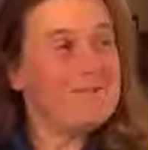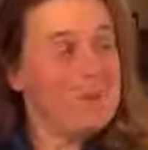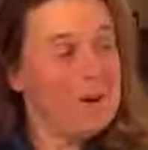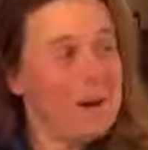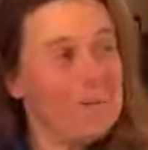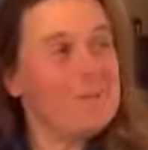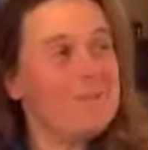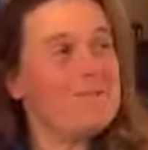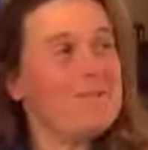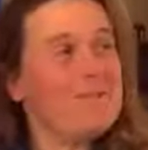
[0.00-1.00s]
well
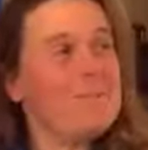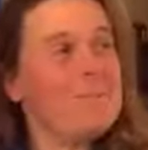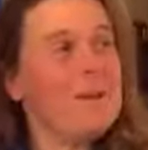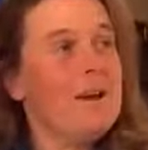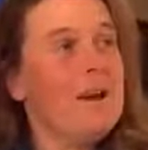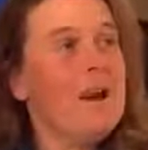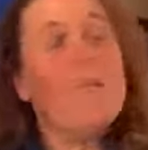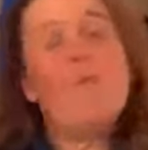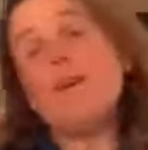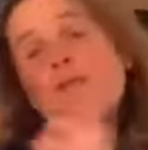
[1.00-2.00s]
worth the trip.
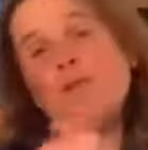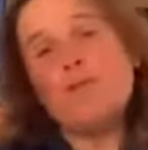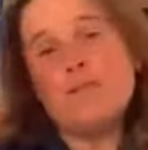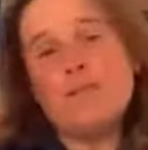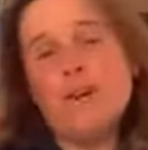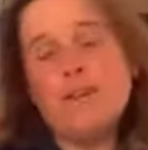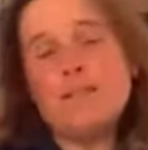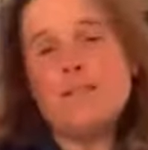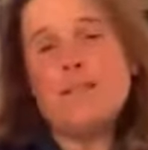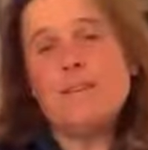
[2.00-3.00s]
And then, of course, the grand,
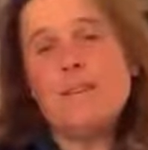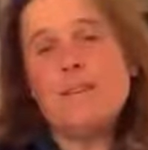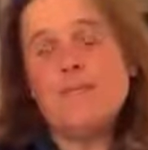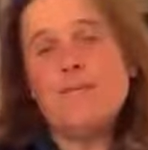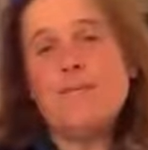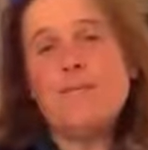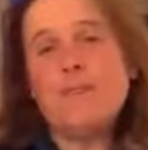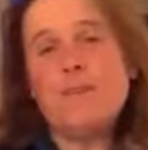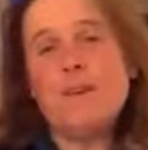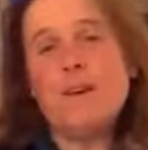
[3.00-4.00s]
you know, the
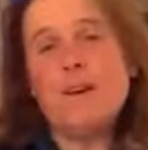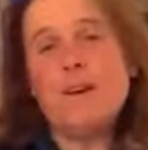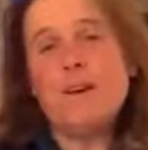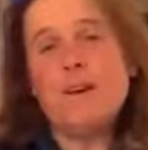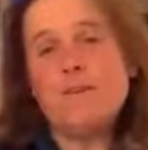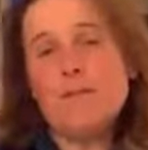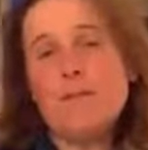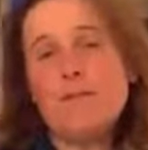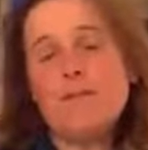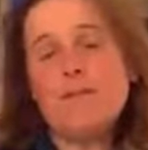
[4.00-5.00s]
final leg of
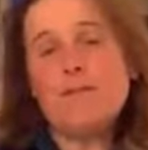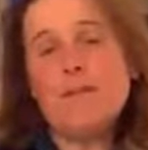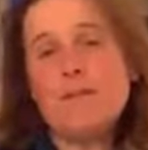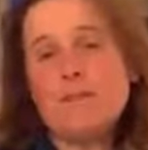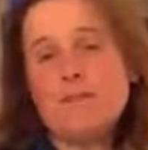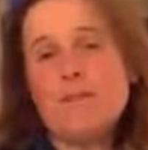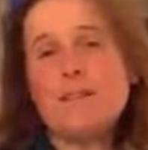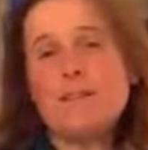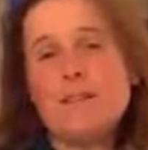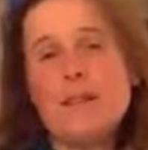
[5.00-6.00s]
the the Rolex
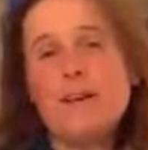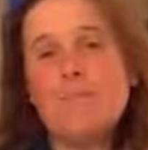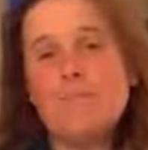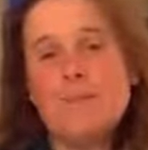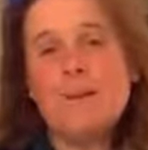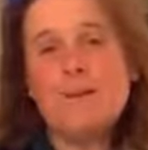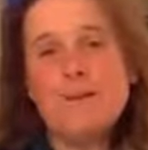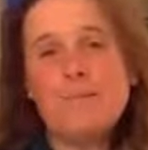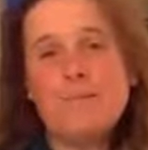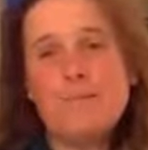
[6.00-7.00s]
Grand Slam,
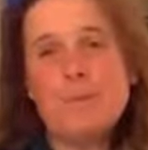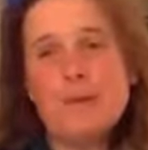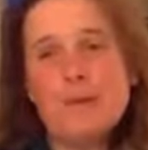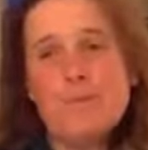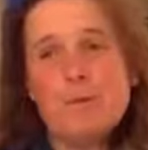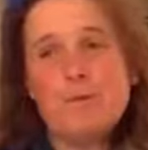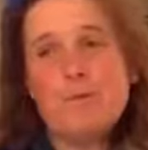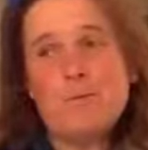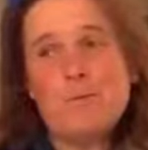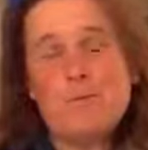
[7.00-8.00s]
um, which
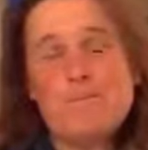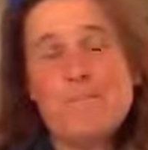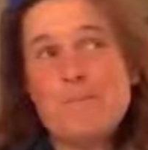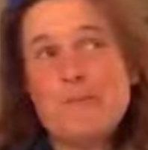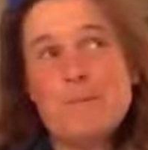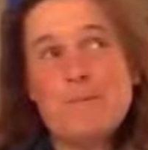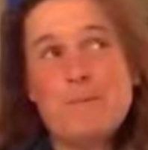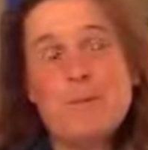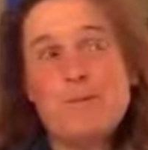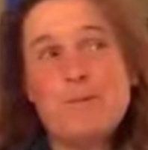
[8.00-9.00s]
was all seems a
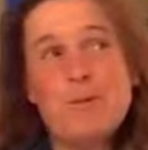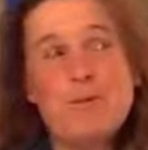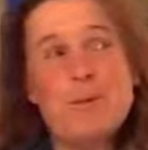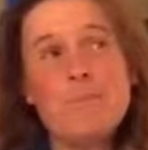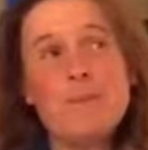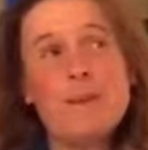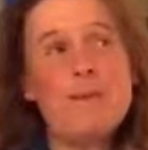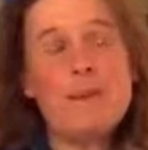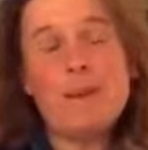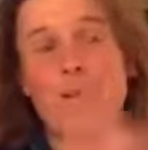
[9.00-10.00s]
bit of a long time
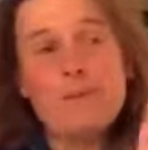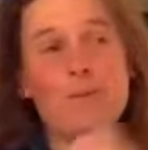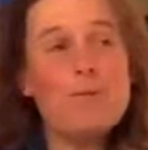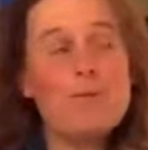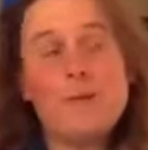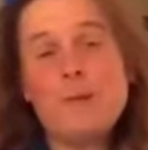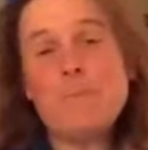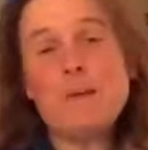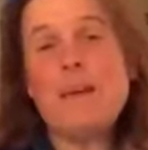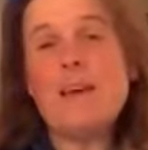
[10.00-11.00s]
ago now, and an, all in a
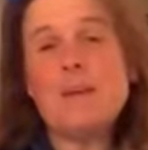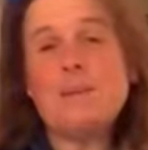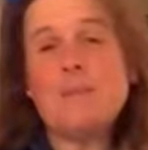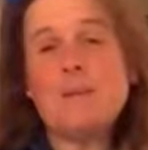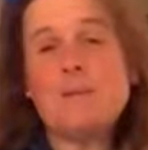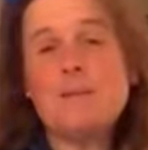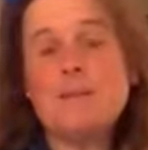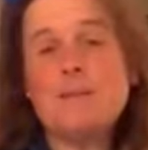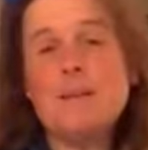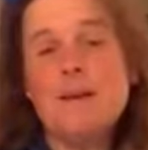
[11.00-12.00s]
big haze. But it
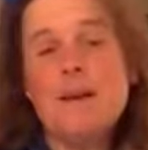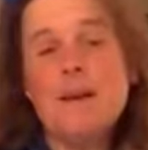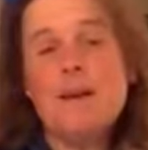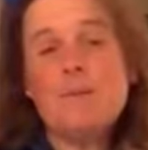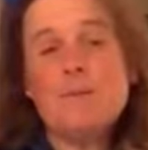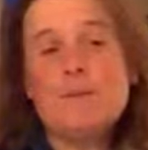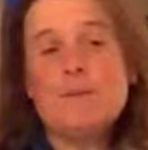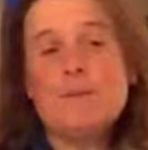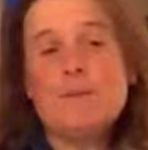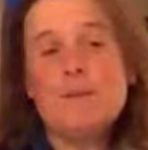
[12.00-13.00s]
was, it
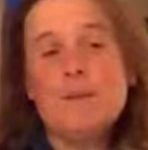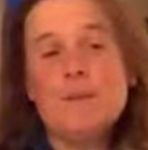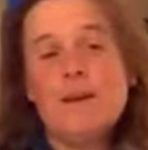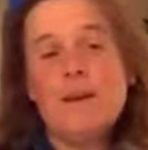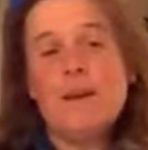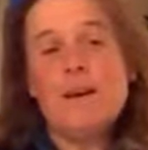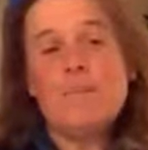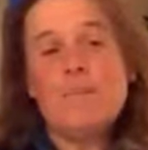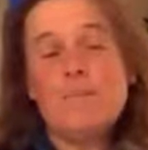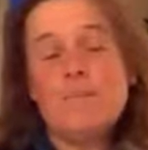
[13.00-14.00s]
was
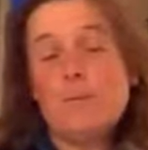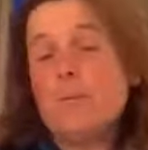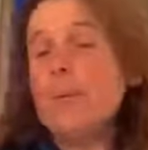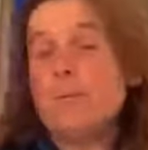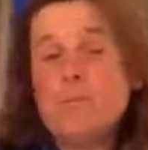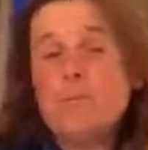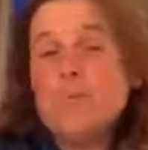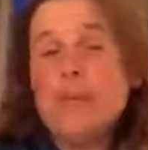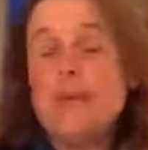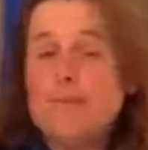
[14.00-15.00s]
um, probably
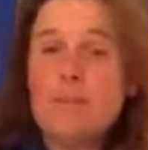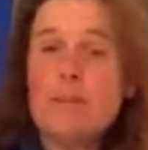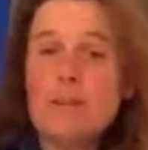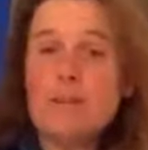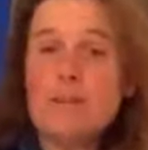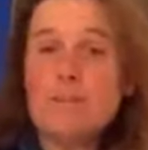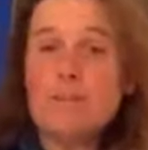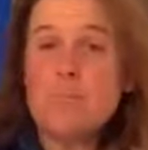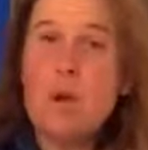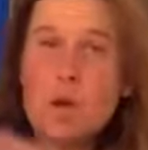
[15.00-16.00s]
yeah my
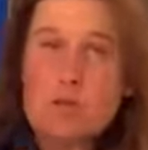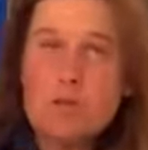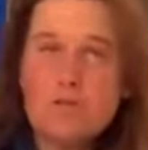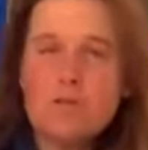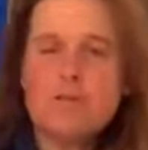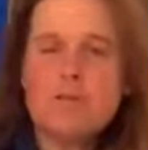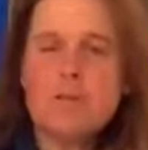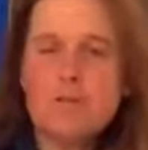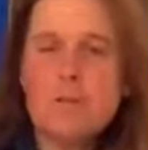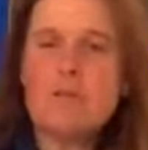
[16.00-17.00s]
greatest personal
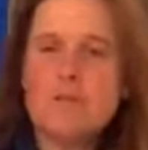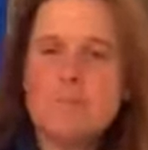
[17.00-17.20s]
achievement.